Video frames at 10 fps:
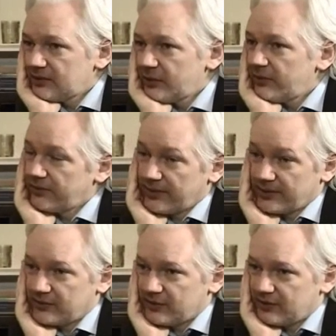So
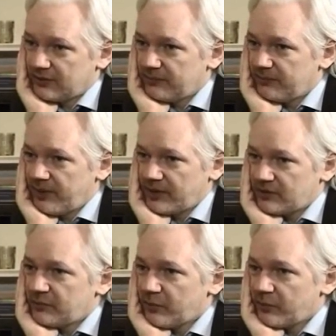that's the
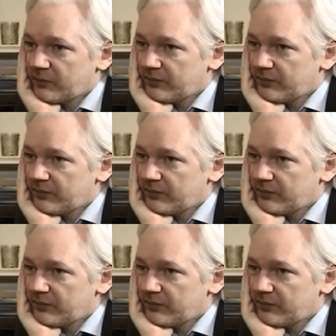basic